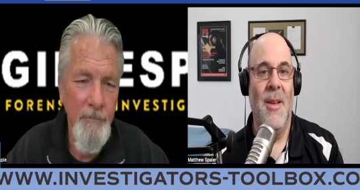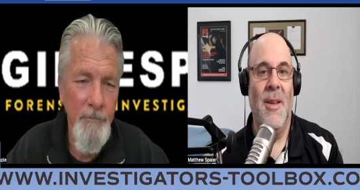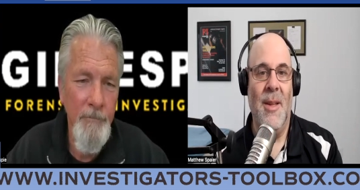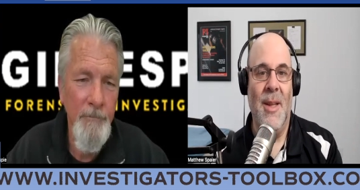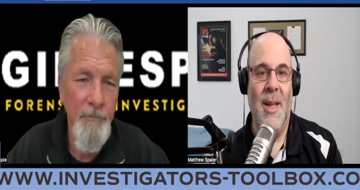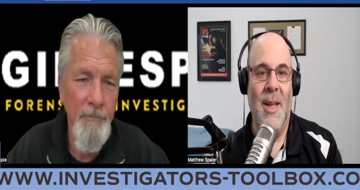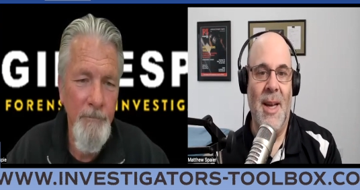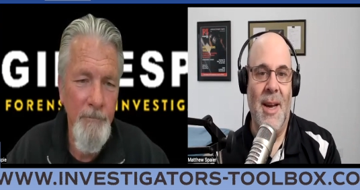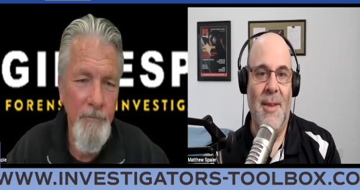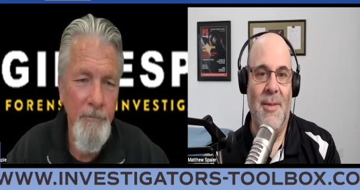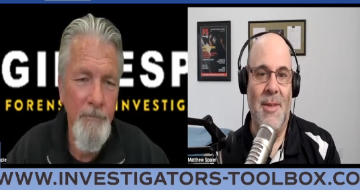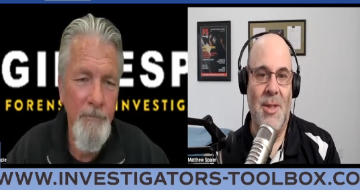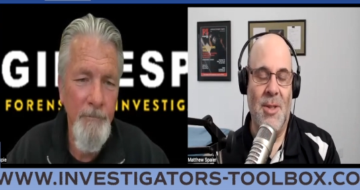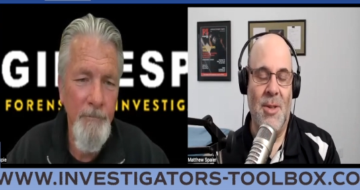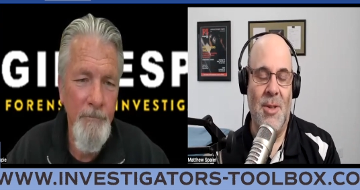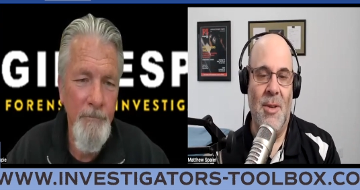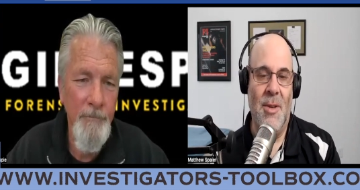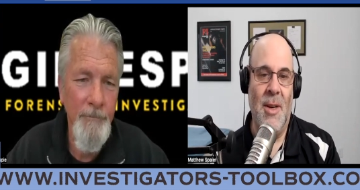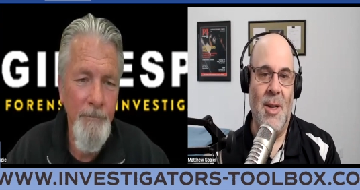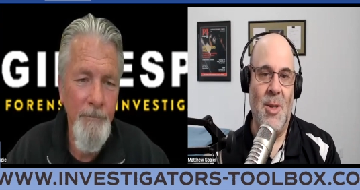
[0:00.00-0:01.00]
Speaker 1: that have a
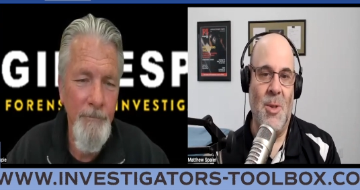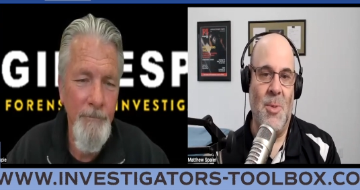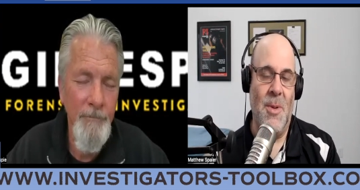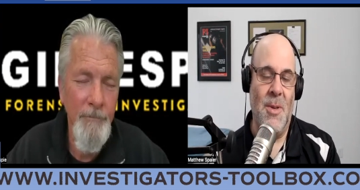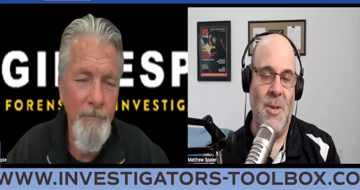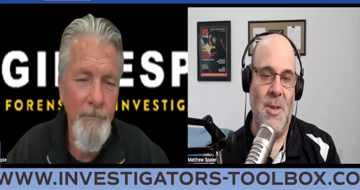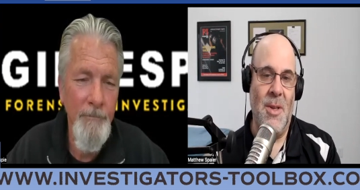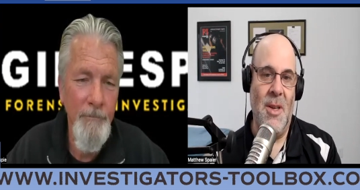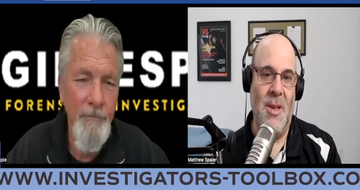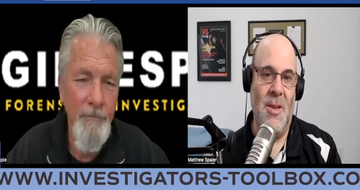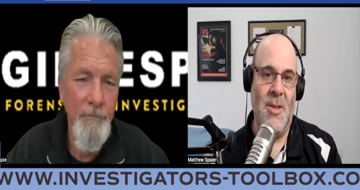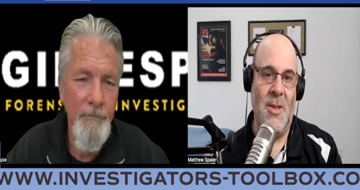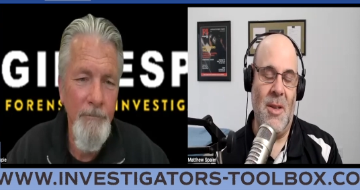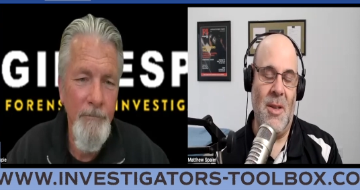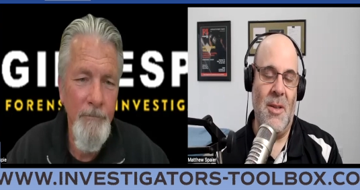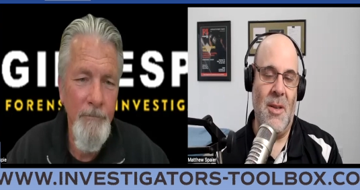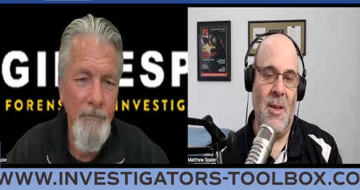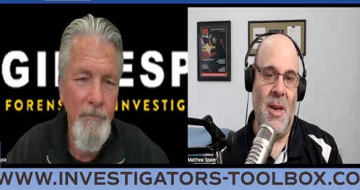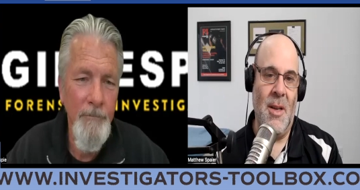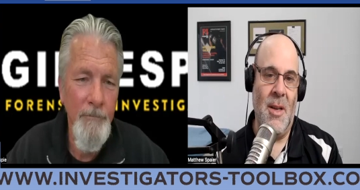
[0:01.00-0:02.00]
certain expertise
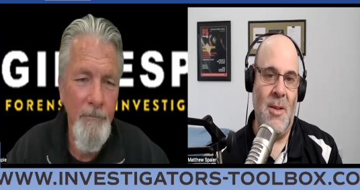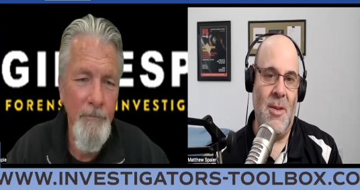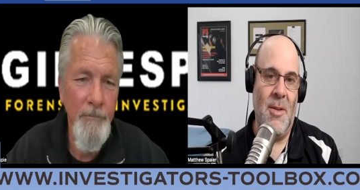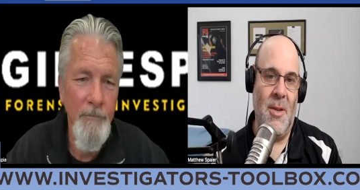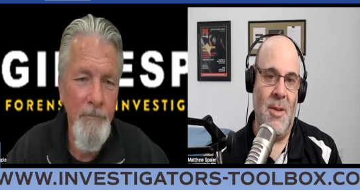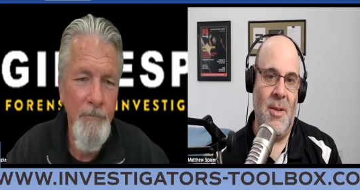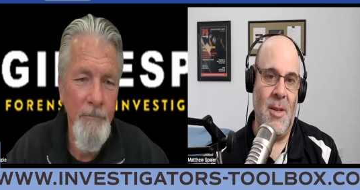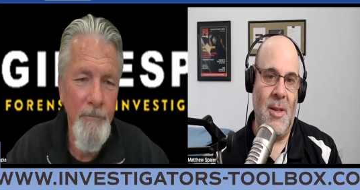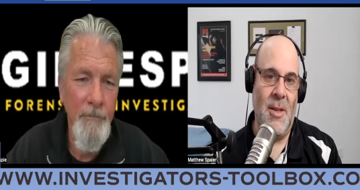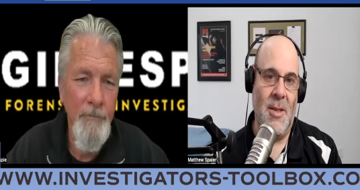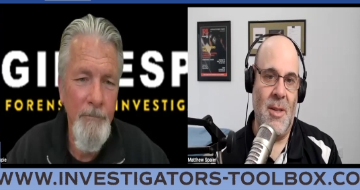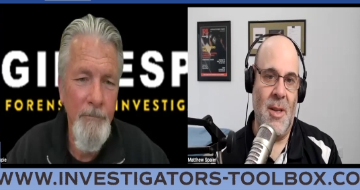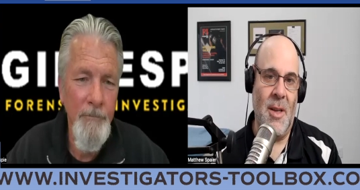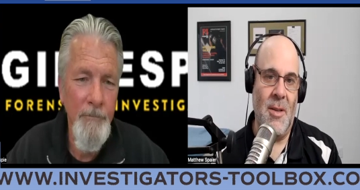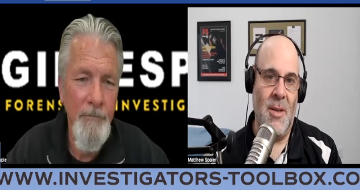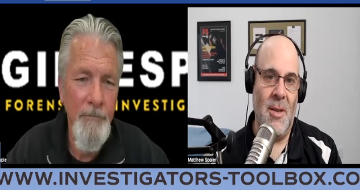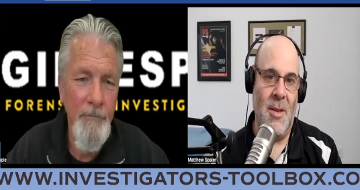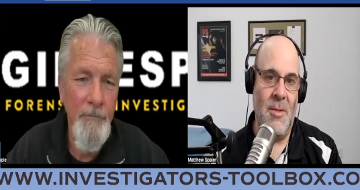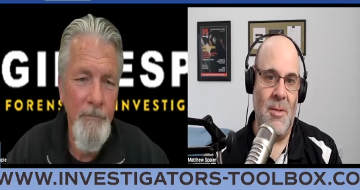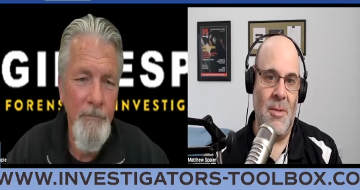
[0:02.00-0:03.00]
and and do the things they
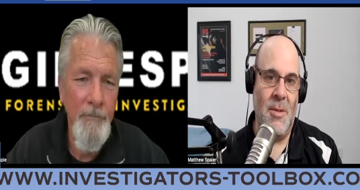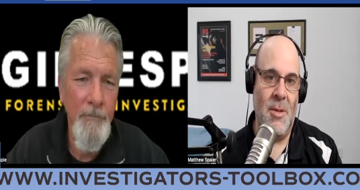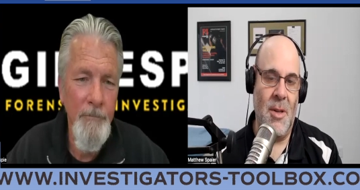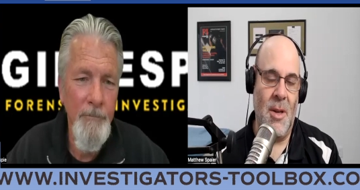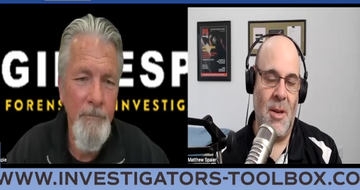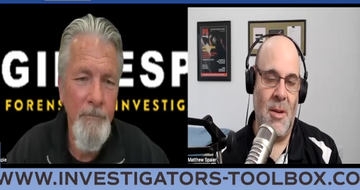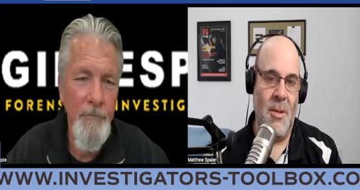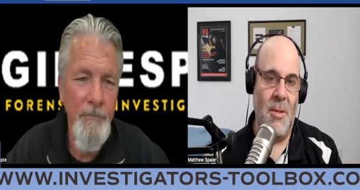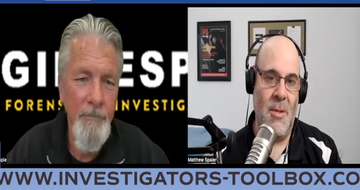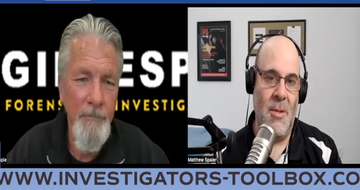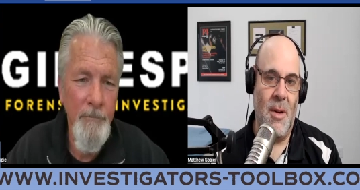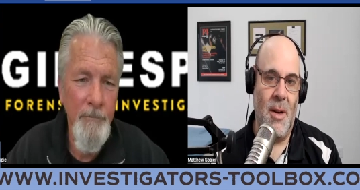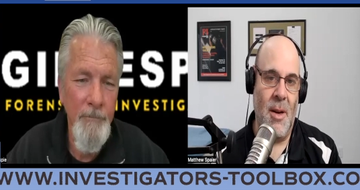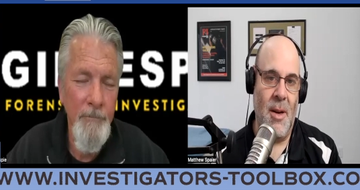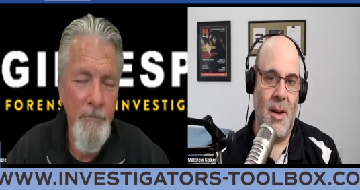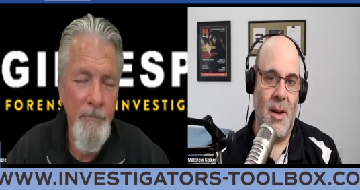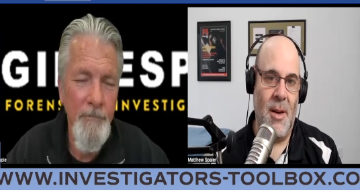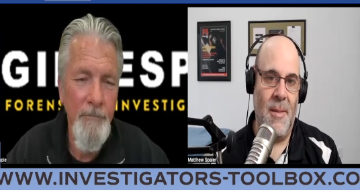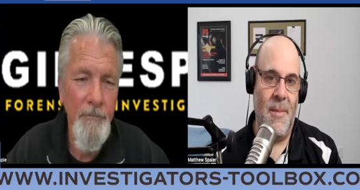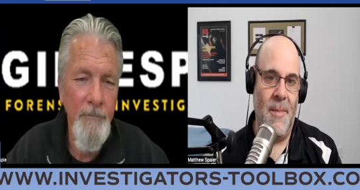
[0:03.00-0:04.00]
do. So.
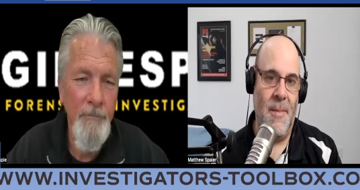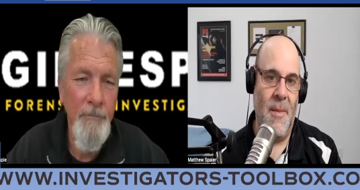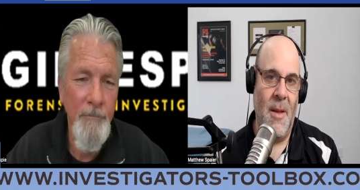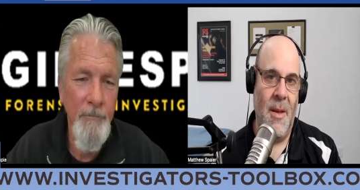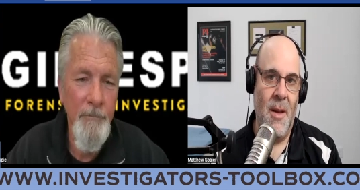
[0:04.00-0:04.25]
Um,